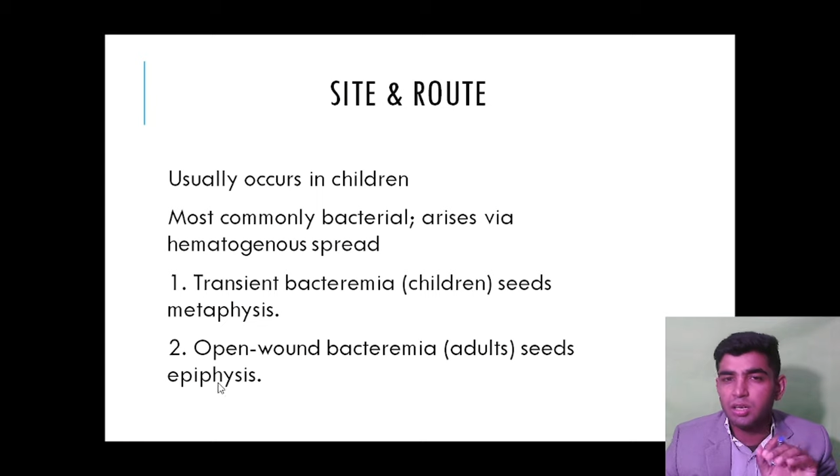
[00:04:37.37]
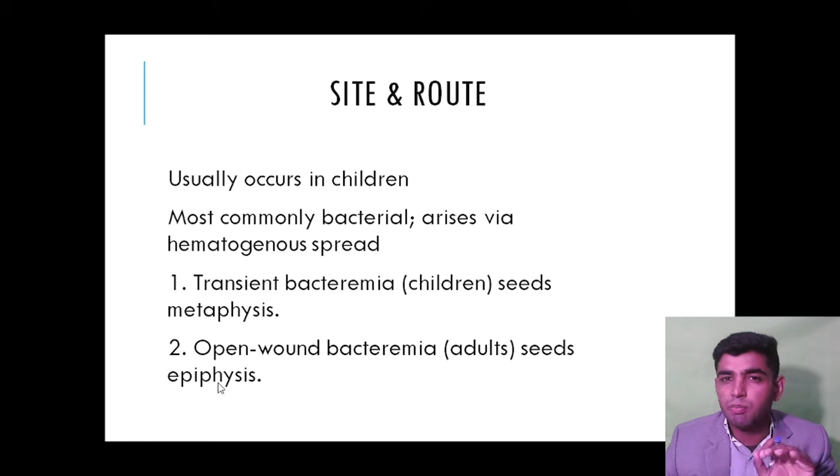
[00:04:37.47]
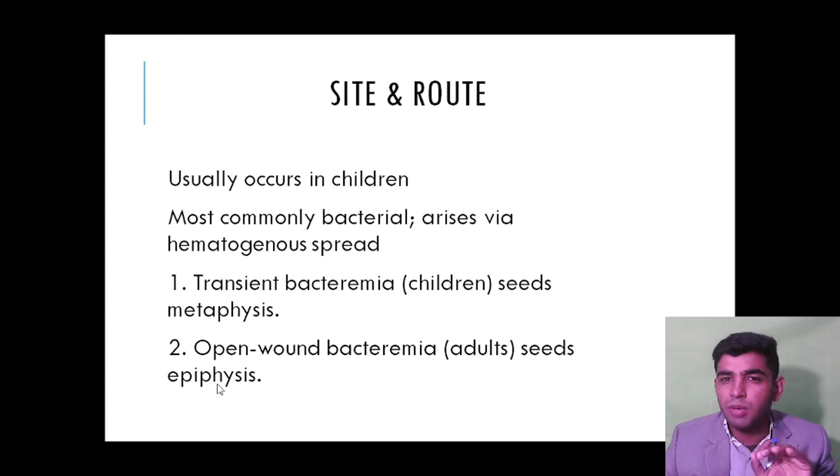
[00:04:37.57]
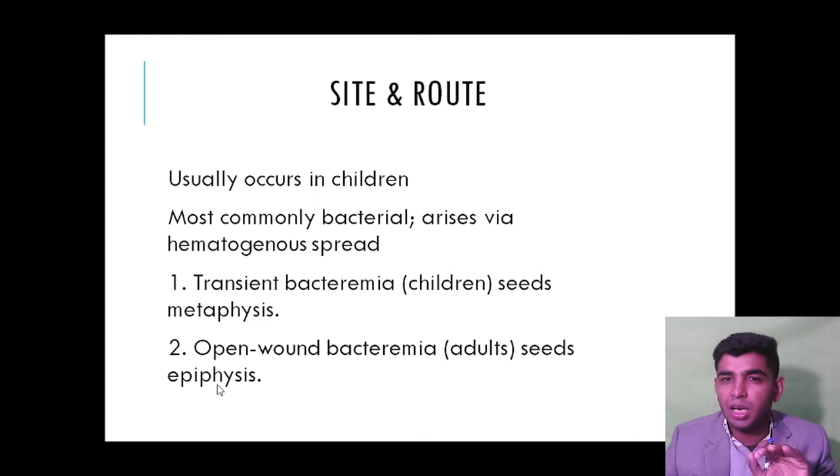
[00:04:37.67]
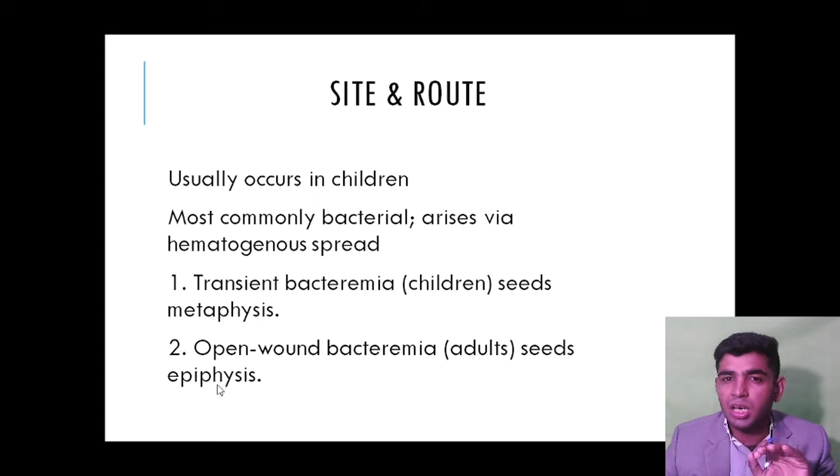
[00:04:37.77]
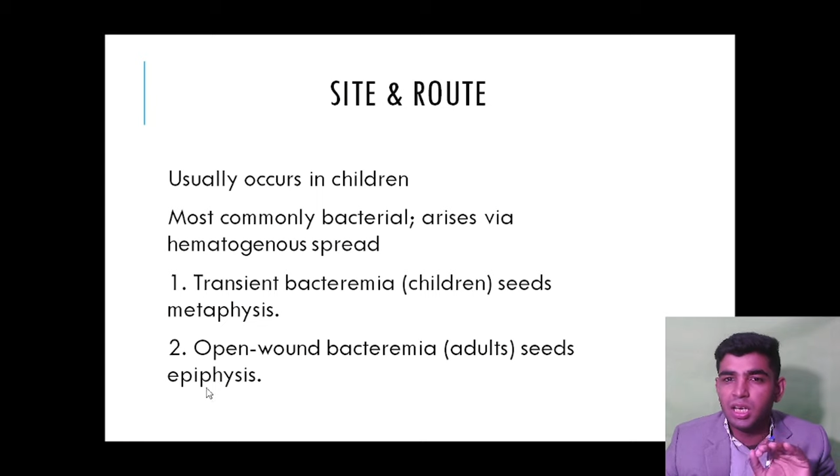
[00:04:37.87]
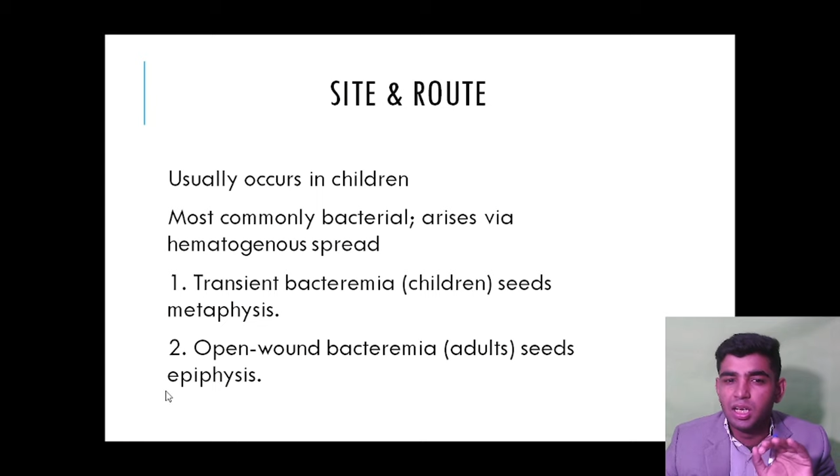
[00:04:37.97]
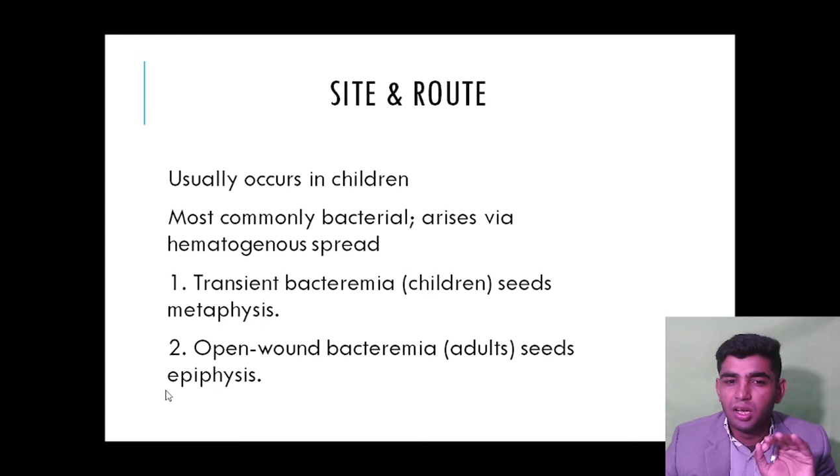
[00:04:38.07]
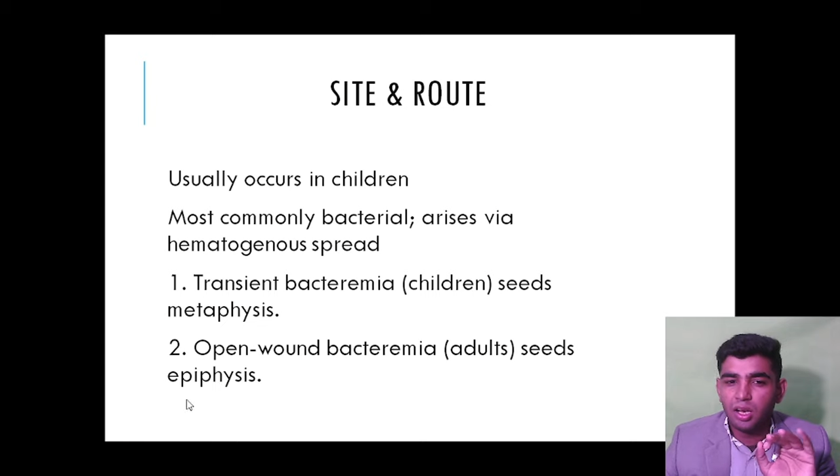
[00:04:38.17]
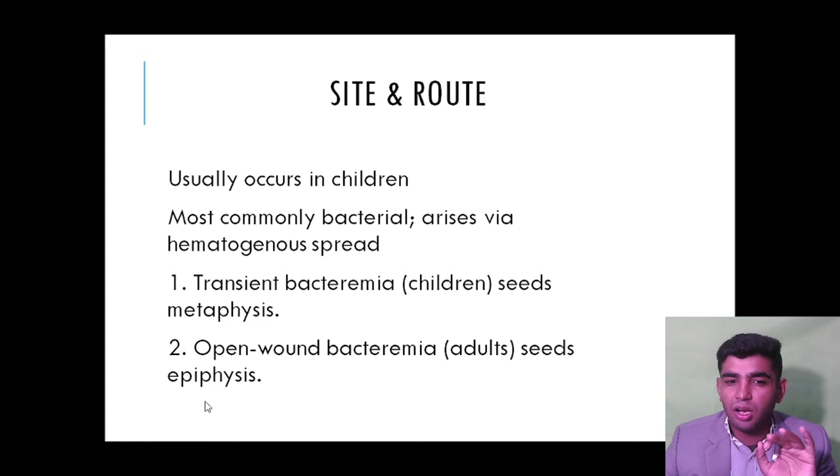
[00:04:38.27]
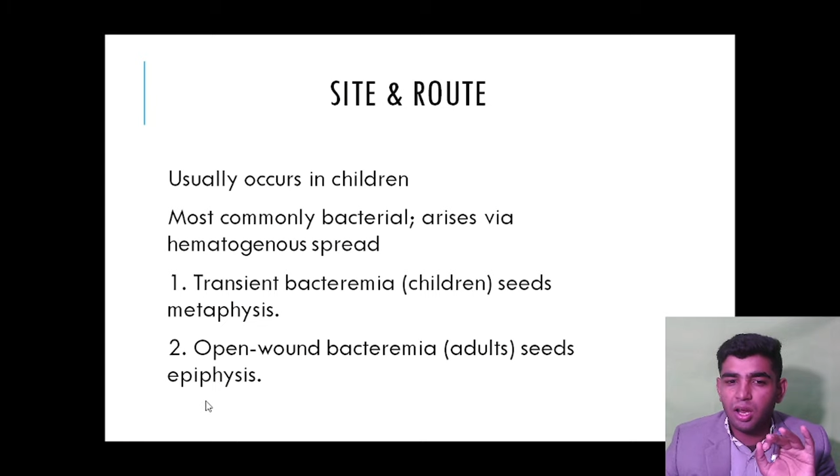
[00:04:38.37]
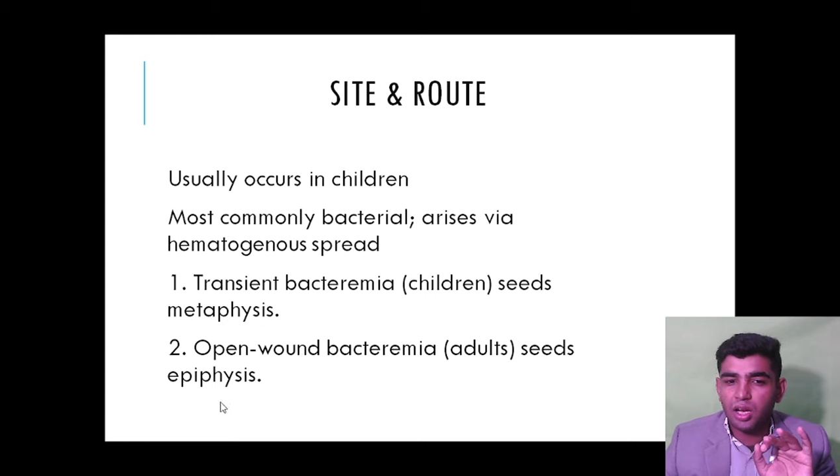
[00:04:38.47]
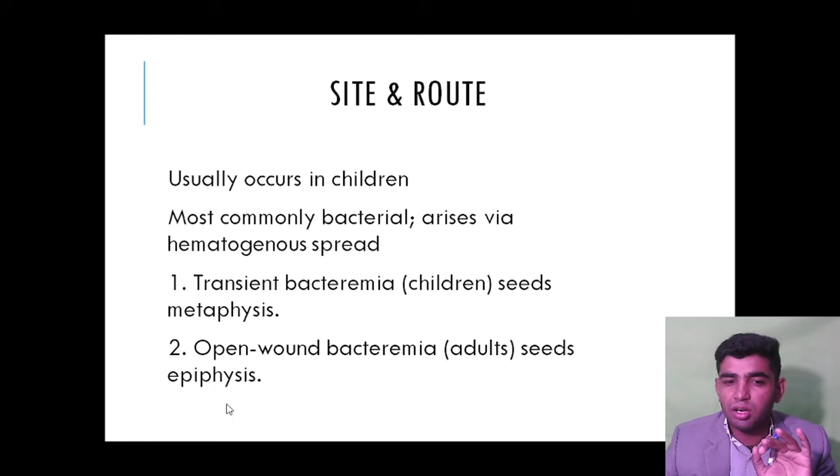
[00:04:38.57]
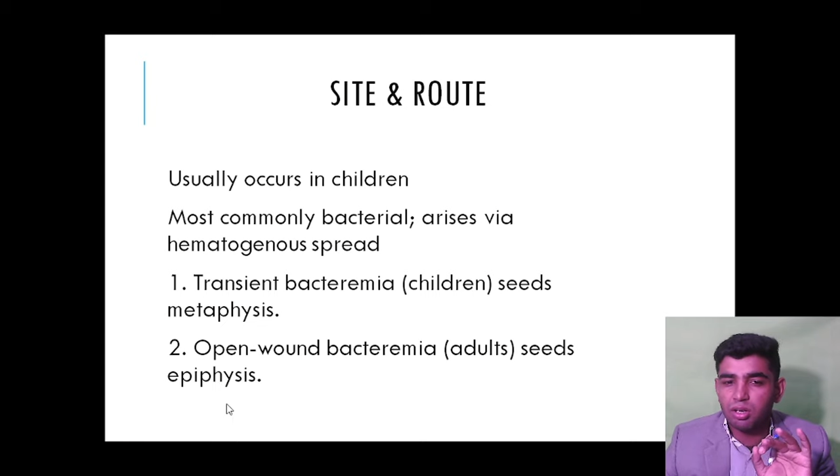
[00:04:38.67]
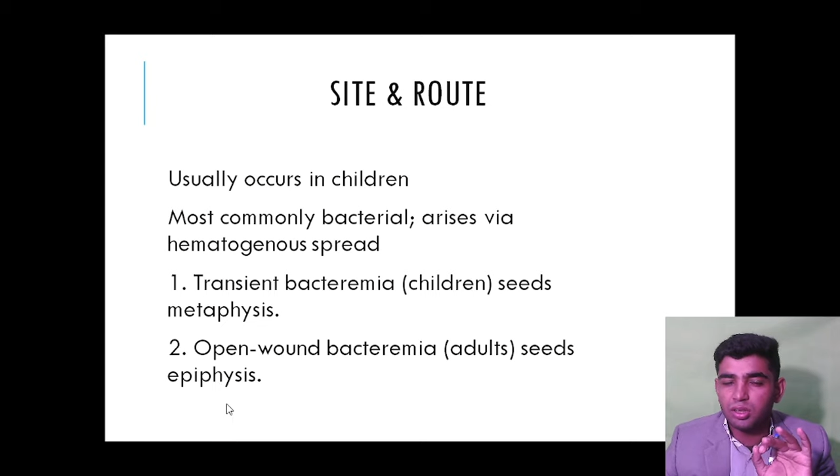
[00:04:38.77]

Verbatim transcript: mainly lie